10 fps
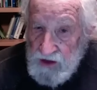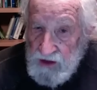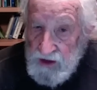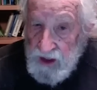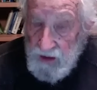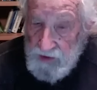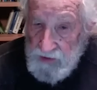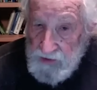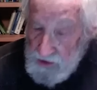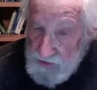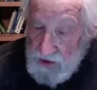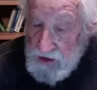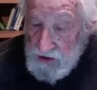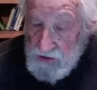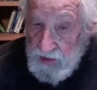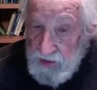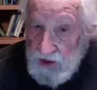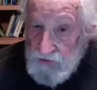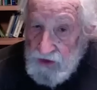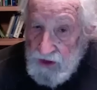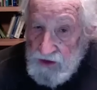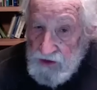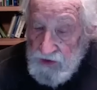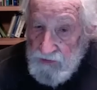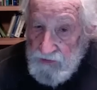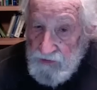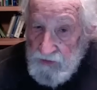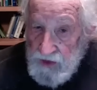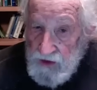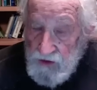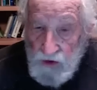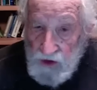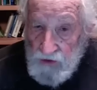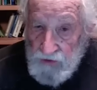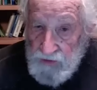optimism, yes, plenty of signs of it all over.